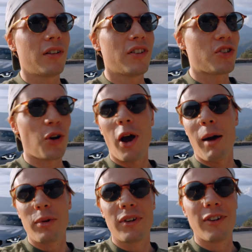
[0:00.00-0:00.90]
So
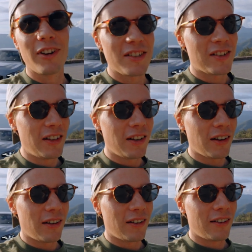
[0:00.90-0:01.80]
happy. Honestly,
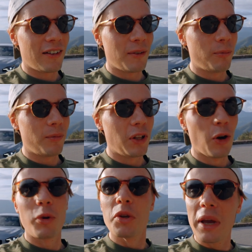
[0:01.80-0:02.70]
you
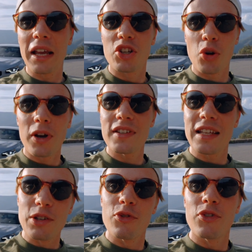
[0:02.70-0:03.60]
know, when you make a choice
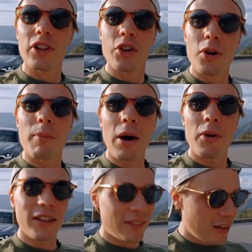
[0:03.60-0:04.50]
and you feel good
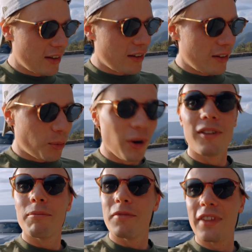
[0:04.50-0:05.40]
about it,
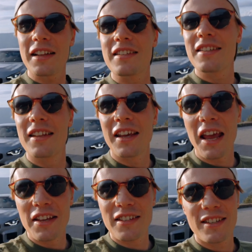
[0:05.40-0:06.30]
well, that's the
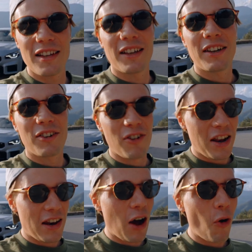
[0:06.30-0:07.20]
case
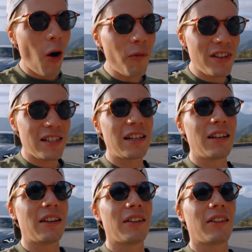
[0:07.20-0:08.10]
right now.
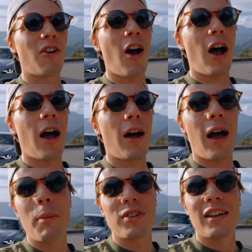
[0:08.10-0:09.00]
Obviously, there are
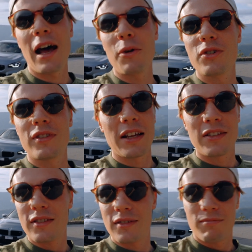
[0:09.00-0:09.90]
ups and downs.
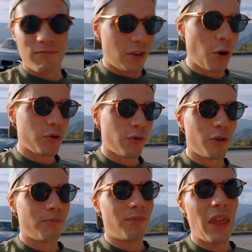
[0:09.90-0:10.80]
That goes
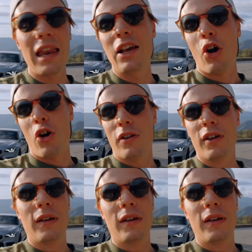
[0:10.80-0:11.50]
for any car.